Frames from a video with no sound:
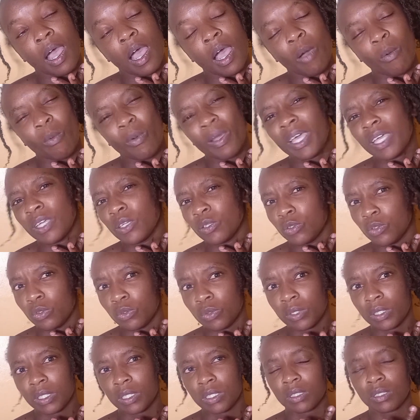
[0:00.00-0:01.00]
why are you
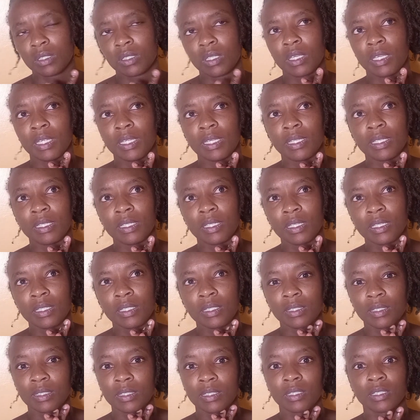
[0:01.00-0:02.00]
doing it, and
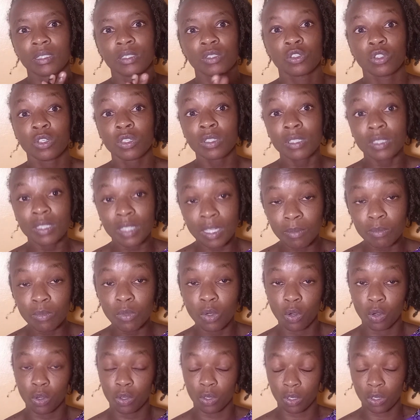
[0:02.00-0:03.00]
is it short term
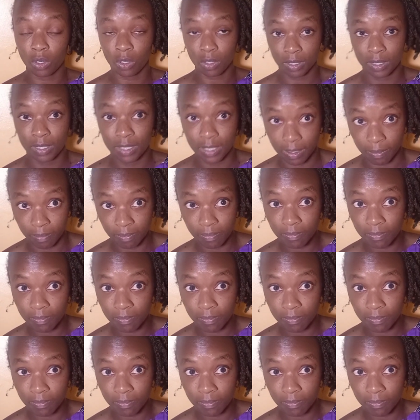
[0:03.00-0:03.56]
or long term?